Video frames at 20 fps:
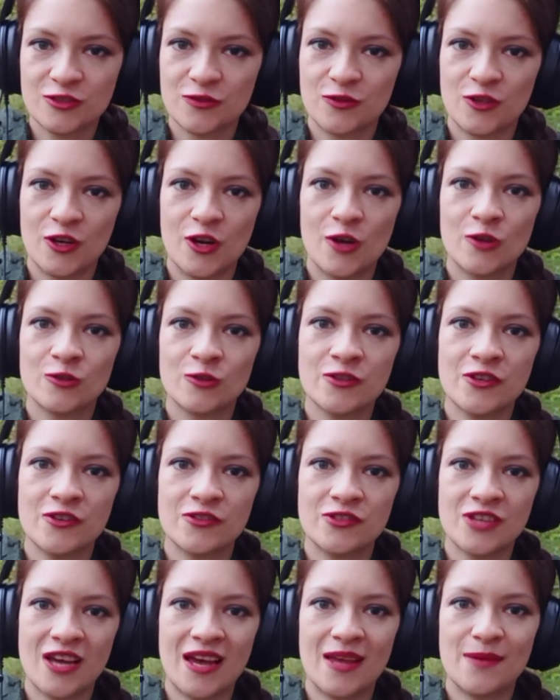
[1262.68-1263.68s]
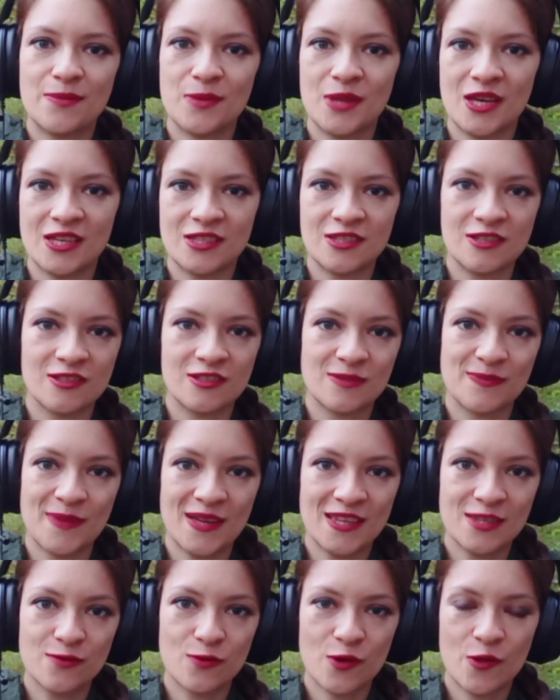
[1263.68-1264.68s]
for all your time that you
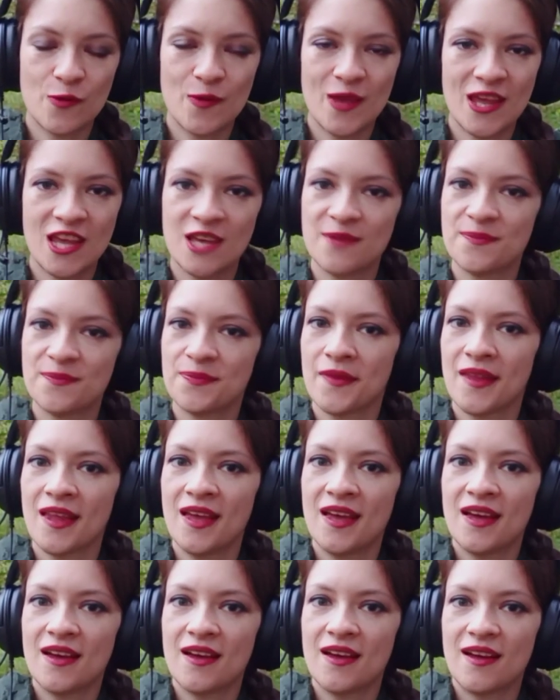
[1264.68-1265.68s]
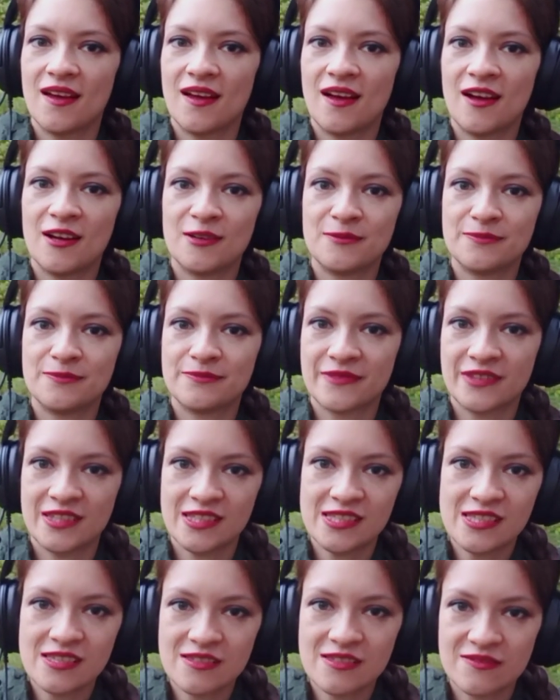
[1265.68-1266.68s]
spent with me.
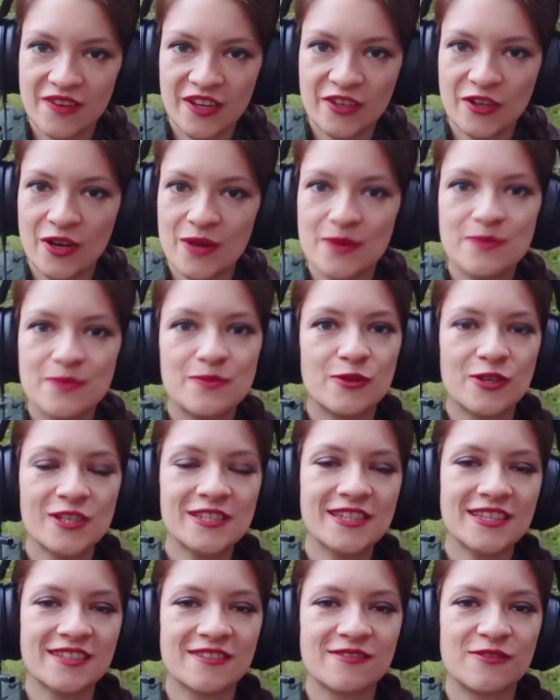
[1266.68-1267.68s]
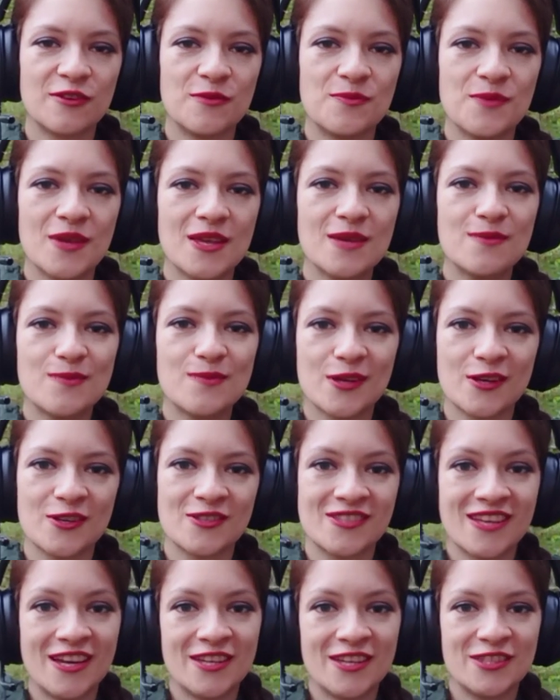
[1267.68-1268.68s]
This is very important for me
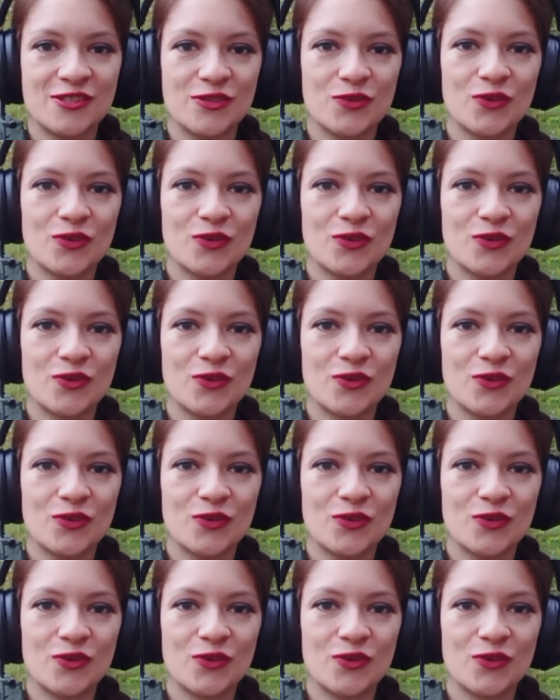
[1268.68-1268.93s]
because I do